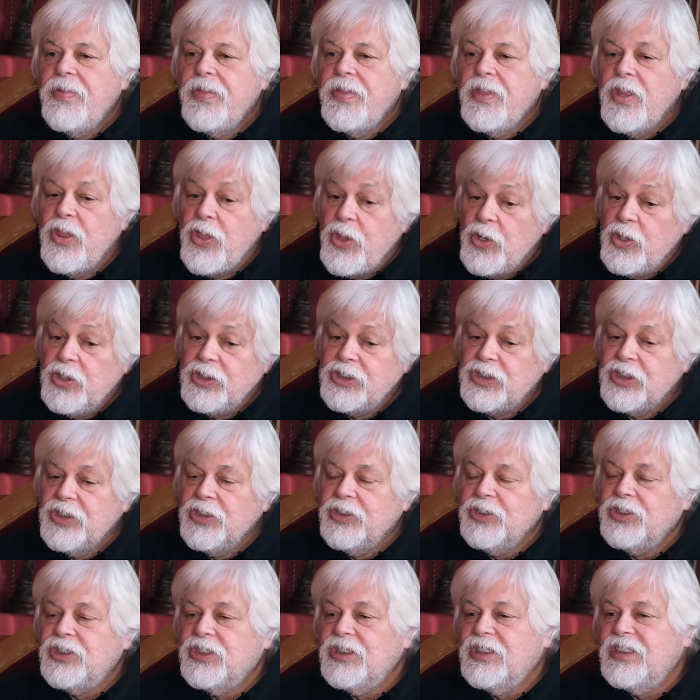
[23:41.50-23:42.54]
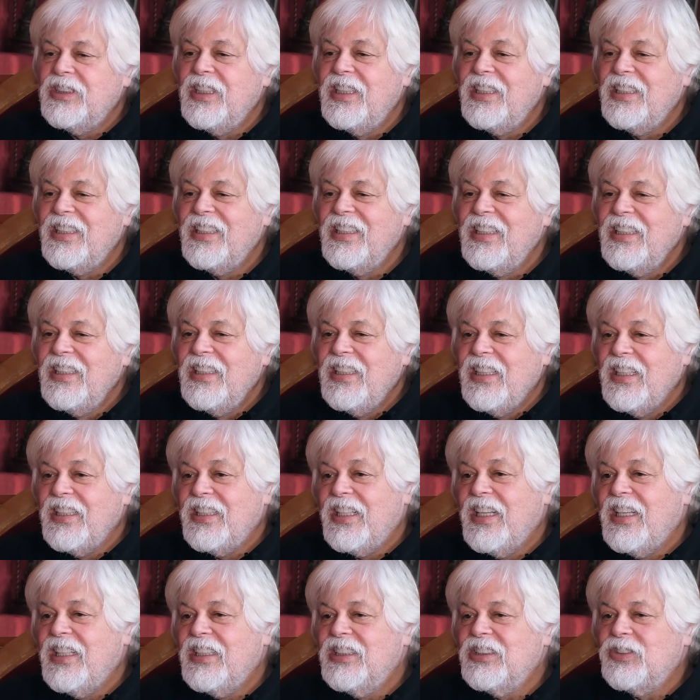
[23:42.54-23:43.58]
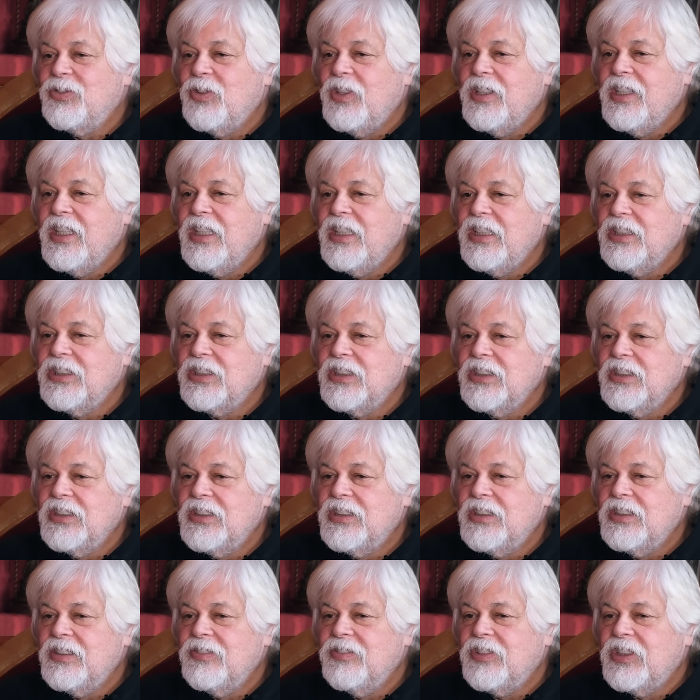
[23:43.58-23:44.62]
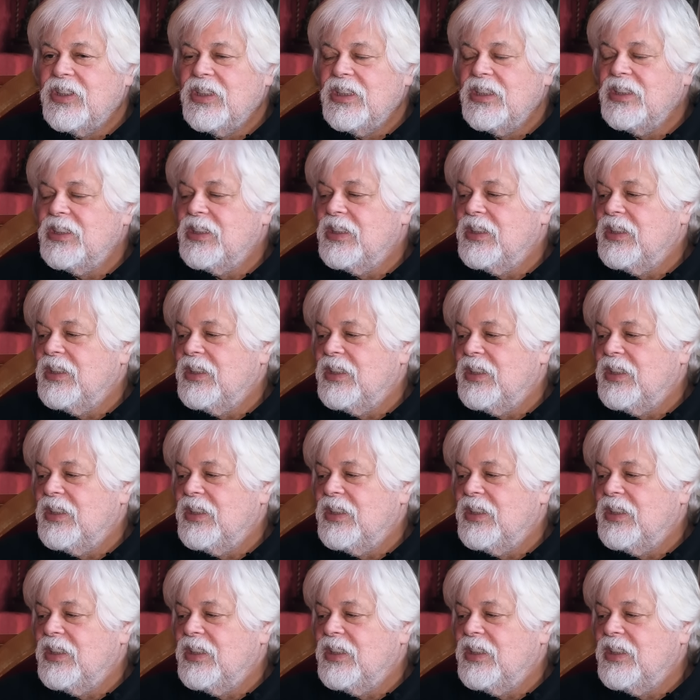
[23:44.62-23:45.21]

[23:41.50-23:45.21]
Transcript: The third solution, again, is one that isn't very,